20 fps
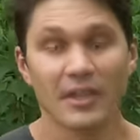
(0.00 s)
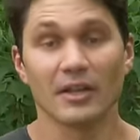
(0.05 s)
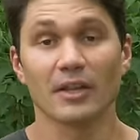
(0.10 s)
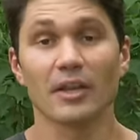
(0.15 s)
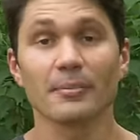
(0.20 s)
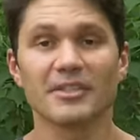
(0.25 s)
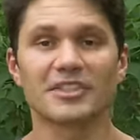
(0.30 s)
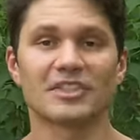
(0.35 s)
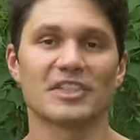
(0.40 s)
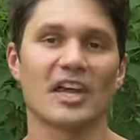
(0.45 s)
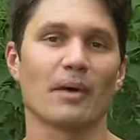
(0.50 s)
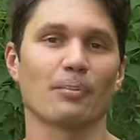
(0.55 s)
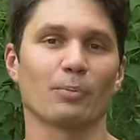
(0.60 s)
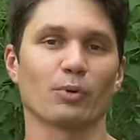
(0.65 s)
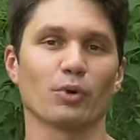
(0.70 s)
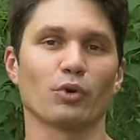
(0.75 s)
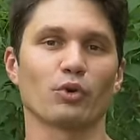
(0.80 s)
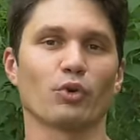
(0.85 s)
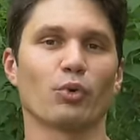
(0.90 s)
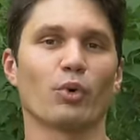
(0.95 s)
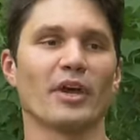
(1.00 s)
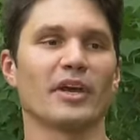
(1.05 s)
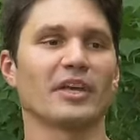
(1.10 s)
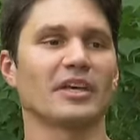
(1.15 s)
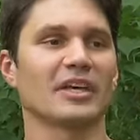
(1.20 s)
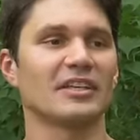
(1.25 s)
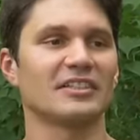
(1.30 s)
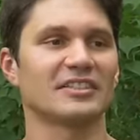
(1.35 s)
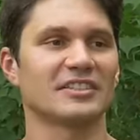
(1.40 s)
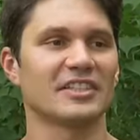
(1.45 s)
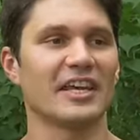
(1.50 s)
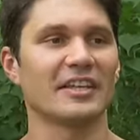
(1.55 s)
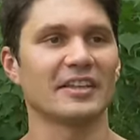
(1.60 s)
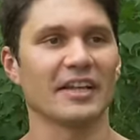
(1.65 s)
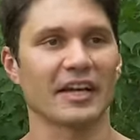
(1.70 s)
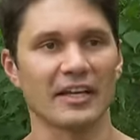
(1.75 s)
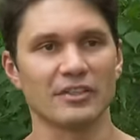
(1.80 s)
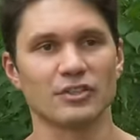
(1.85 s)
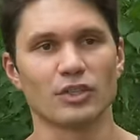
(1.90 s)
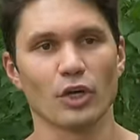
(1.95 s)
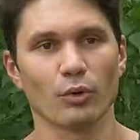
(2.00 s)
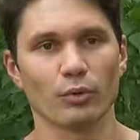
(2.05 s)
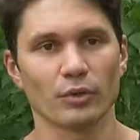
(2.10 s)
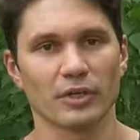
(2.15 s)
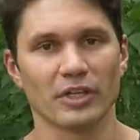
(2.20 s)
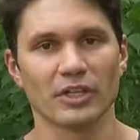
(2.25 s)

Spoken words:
Now let me stop real quick and say that I don't